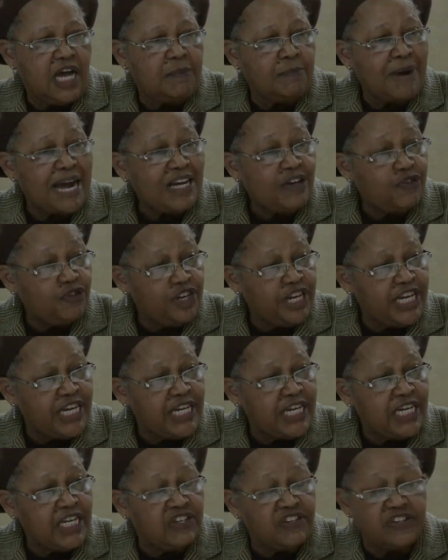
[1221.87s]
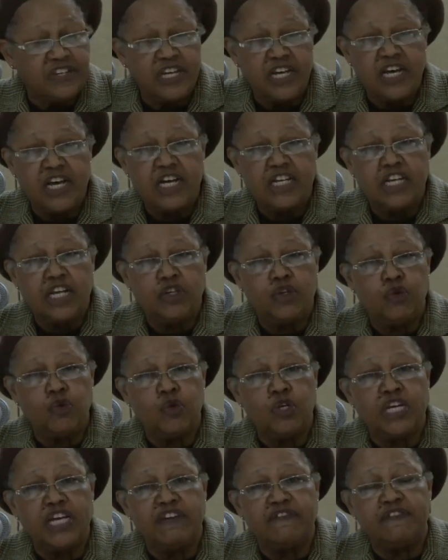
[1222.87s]
And my training is that
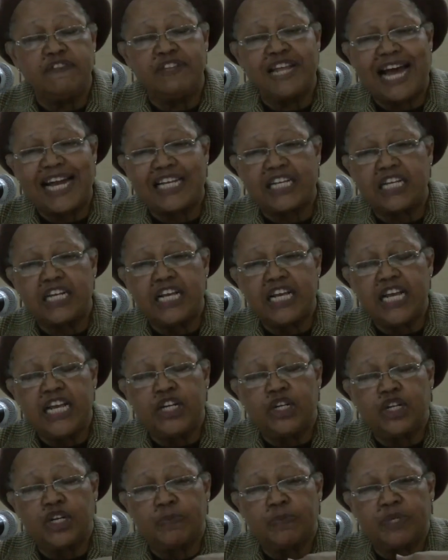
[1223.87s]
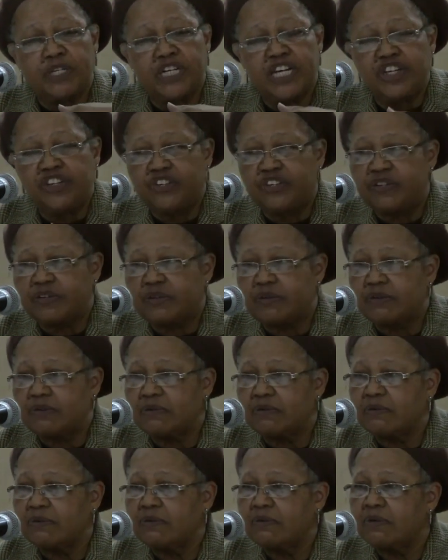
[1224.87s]
you give that interpretation
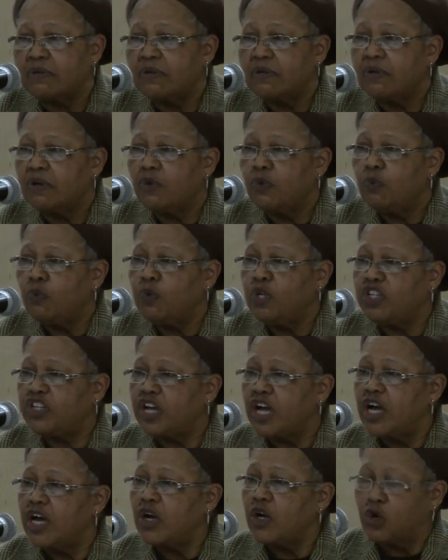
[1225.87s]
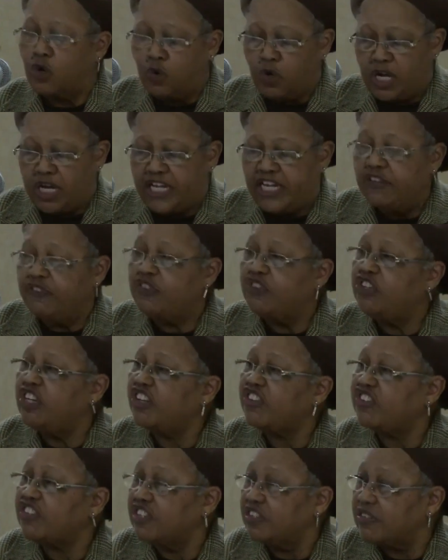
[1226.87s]
which gives
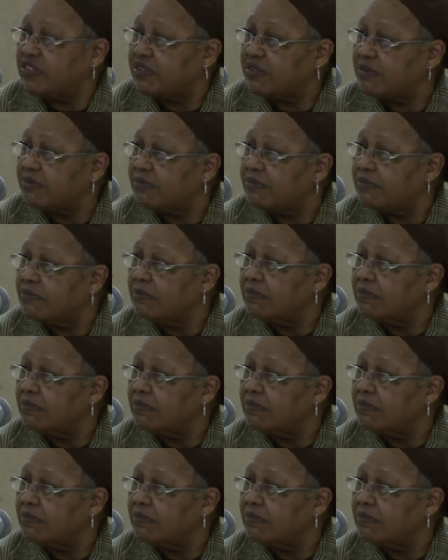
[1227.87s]
justice,